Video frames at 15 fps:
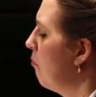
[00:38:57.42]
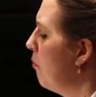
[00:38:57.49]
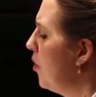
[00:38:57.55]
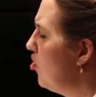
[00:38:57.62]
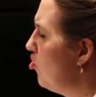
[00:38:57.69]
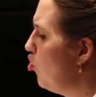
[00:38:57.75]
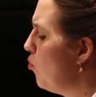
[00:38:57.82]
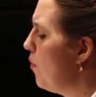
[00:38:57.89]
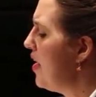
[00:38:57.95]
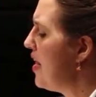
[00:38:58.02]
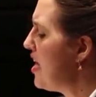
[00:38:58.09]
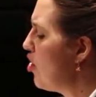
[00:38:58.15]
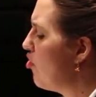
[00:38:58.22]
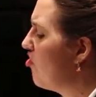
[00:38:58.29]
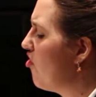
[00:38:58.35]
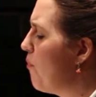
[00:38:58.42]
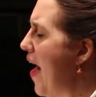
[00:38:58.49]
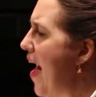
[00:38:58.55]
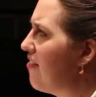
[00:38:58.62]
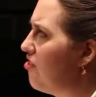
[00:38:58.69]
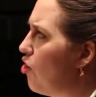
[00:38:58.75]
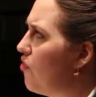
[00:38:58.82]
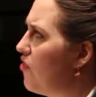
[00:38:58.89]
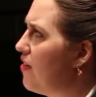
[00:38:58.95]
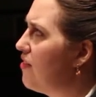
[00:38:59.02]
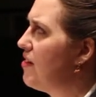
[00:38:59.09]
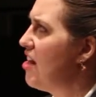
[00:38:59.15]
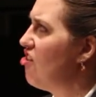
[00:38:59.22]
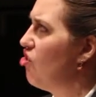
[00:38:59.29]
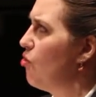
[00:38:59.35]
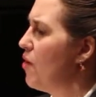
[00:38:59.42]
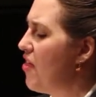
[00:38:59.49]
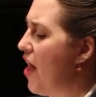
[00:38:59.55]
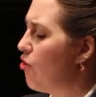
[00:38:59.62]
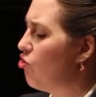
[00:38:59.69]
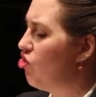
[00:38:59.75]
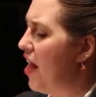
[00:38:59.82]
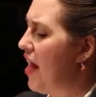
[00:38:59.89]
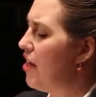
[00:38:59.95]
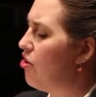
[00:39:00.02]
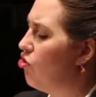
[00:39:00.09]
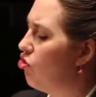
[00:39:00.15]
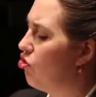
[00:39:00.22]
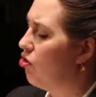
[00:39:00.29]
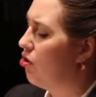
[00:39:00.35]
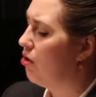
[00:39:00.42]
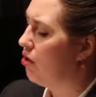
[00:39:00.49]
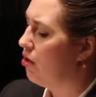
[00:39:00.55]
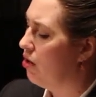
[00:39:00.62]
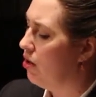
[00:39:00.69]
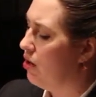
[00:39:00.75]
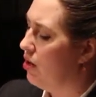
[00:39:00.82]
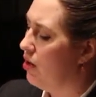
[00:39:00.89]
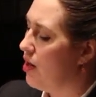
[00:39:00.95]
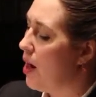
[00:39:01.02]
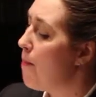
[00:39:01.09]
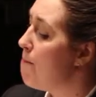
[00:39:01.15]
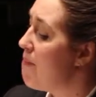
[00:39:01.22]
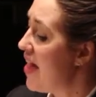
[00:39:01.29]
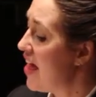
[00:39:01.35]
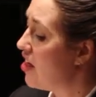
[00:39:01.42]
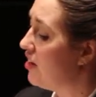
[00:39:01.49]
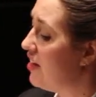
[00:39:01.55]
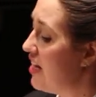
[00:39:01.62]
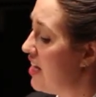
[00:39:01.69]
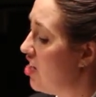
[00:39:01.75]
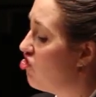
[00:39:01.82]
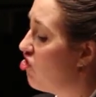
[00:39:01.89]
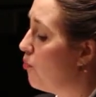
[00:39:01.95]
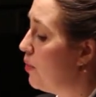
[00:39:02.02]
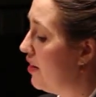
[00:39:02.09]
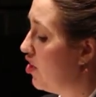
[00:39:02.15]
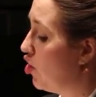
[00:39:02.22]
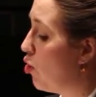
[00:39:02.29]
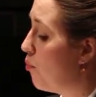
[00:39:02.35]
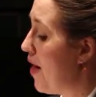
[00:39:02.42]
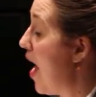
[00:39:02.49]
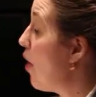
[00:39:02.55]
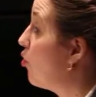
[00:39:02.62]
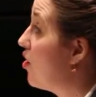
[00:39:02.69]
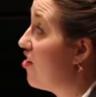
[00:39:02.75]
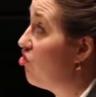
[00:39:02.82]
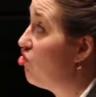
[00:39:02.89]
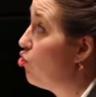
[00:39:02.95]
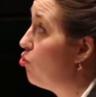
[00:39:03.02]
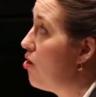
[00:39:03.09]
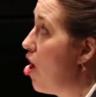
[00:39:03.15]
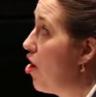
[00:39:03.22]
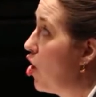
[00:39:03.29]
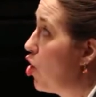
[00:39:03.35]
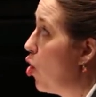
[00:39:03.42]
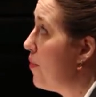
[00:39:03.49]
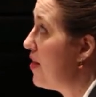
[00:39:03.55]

But too many years have passed over this nation without change. A male lineage of political power has too long ago